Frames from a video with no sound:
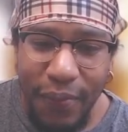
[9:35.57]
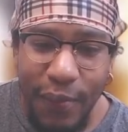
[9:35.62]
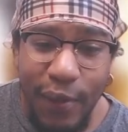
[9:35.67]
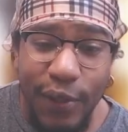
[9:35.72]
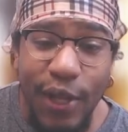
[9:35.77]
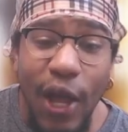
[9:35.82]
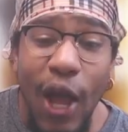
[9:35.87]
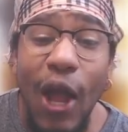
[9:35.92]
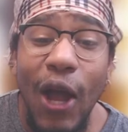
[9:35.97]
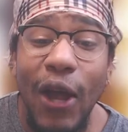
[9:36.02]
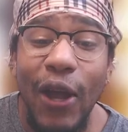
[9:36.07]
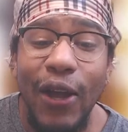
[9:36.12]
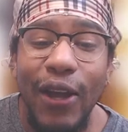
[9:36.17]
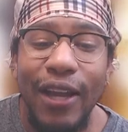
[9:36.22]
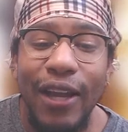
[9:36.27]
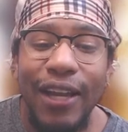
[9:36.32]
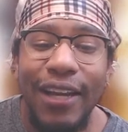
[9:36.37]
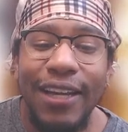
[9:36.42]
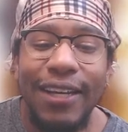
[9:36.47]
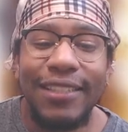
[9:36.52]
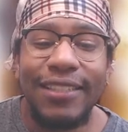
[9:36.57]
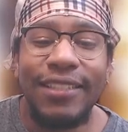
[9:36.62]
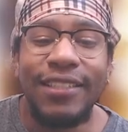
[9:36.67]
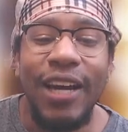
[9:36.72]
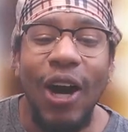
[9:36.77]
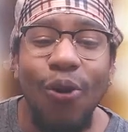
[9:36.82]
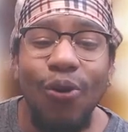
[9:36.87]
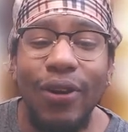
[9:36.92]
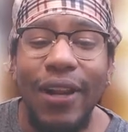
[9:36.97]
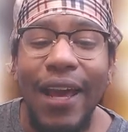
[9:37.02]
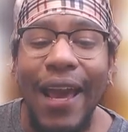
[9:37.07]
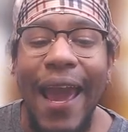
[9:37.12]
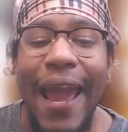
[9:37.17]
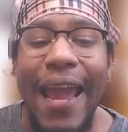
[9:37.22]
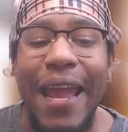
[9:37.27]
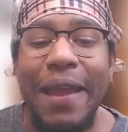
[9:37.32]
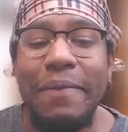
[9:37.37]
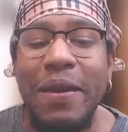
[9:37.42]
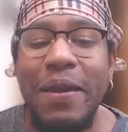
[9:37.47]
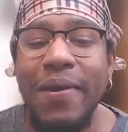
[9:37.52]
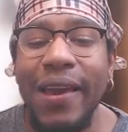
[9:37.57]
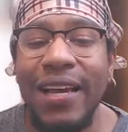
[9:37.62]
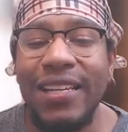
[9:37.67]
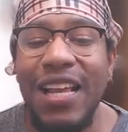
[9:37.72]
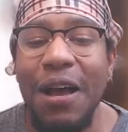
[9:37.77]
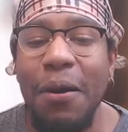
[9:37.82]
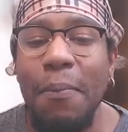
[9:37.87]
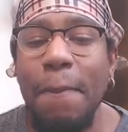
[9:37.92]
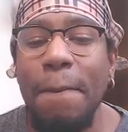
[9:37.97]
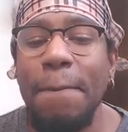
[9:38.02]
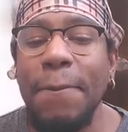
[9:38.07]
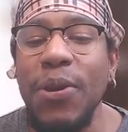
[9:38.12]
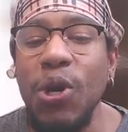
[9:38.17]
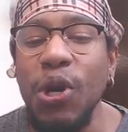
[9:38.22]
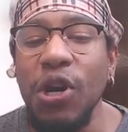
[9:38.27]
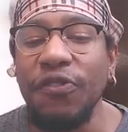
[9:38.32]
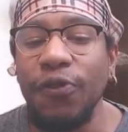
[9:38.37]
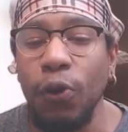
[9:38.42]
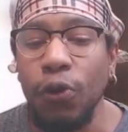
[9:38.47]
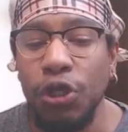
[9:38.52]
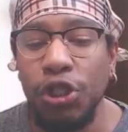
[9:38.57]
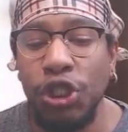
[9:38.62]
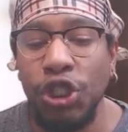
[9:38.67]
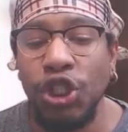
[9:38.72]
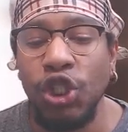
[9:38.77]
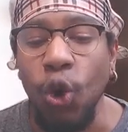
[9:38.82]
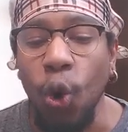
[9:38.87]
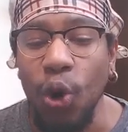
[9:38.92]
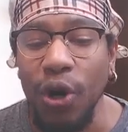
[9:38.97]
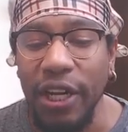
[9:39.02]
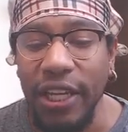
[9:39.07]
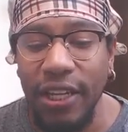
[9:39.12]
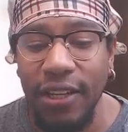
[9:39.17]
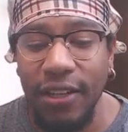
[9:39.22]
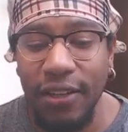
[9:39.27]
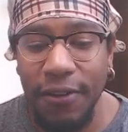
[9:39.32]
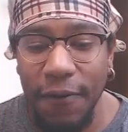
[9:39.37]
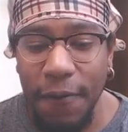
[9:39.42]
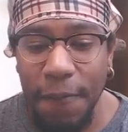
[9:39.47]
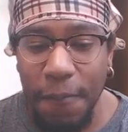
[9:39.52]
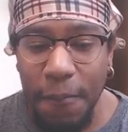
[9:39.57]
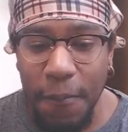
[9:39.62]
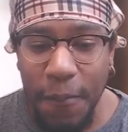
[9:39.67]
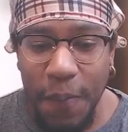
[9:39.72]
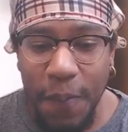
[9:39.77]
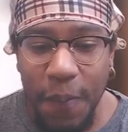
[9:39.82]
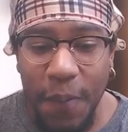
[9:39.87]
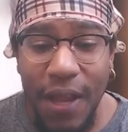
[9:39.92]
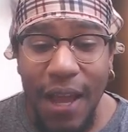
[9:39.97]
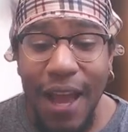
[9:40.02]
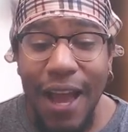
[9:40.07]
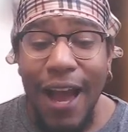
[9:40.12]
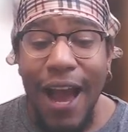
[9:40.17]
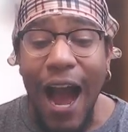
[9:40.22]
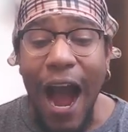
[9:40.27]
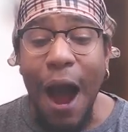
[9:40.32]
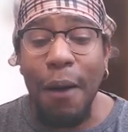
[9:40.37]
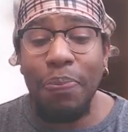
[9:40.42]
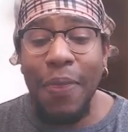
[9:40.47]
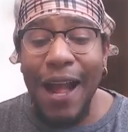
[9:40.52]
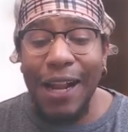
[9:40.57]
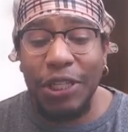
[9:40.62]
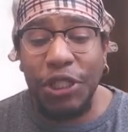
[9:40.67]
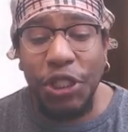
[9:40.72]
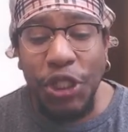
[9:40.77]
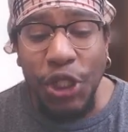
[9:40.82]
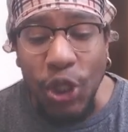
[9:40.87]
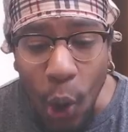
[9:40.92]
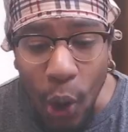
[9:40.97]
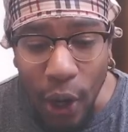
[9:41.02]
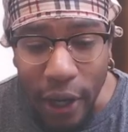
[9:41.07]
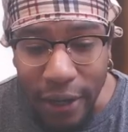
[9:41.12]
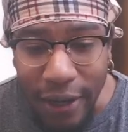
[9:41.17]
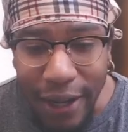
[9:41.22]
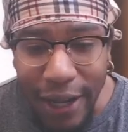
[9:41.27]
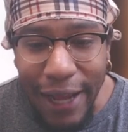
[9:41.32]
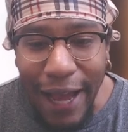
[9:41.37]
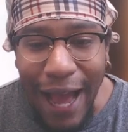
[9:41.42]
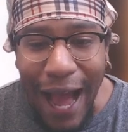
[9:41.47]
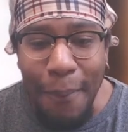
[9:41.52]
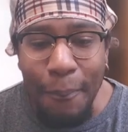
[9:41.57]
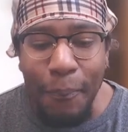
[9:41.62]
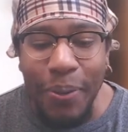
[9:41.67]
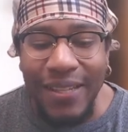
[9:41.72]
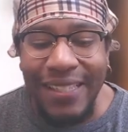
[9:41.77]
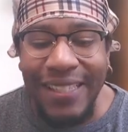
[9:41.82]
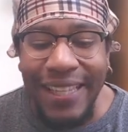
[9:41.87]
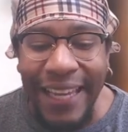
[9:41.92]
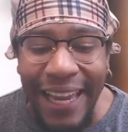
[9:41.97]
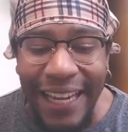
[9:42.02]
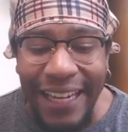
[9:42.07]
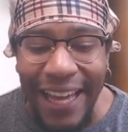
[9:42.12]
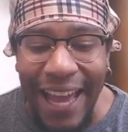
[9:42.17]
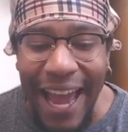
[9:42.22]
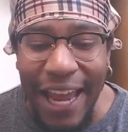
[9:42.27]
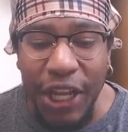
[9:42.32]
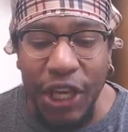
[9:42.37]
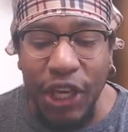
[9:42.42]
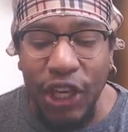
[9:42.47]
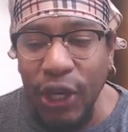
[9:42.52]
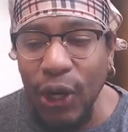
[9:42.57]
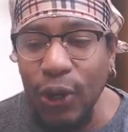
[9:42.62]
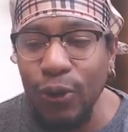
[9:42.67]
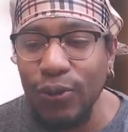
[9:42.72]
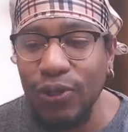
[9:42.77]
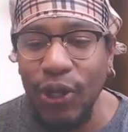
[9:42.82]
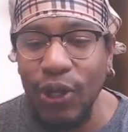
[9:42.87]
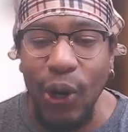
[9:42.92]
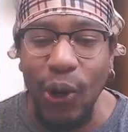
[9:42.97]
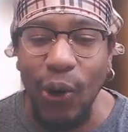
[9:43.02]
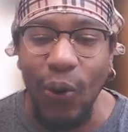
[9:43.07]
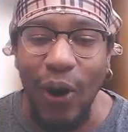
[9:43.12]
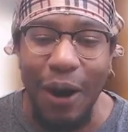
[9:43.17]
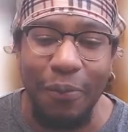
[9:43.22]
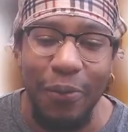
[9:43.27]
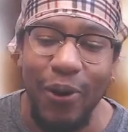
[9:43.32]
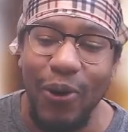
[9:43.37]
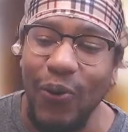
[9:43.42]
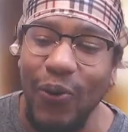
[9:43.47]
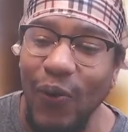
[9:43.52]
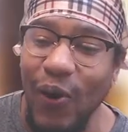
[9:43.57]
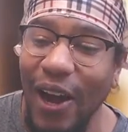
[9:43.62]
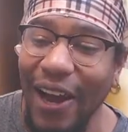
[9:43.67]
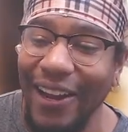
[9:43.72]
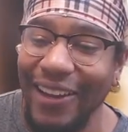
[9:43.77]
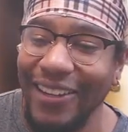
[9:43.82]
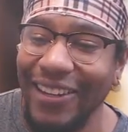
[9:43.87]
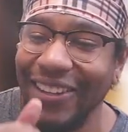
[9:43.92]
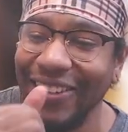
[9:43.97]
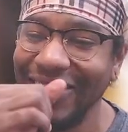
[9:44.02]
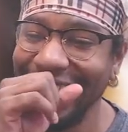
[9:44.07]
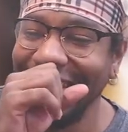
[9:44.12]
Nah. Don't hate me because I'm beautiful, shorty. I'm not short. I'm petite and cute, too. I'm crying.